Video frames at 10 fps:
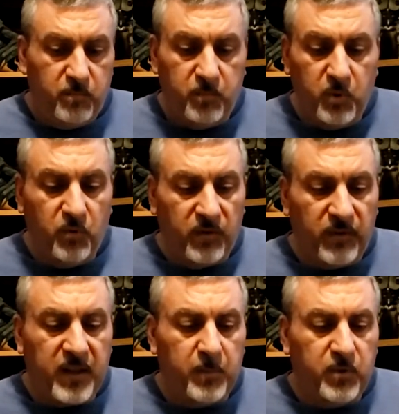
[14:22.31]

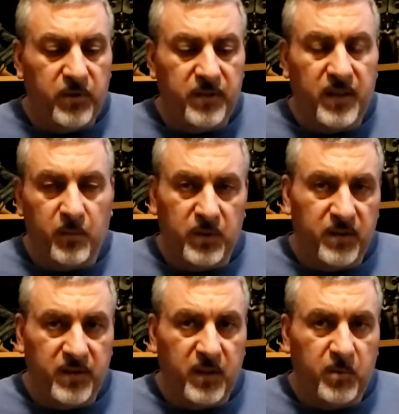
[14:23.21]
regular Blu-ray set with the
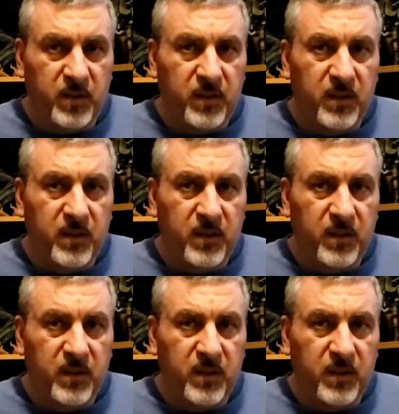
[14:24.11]
Steelbook,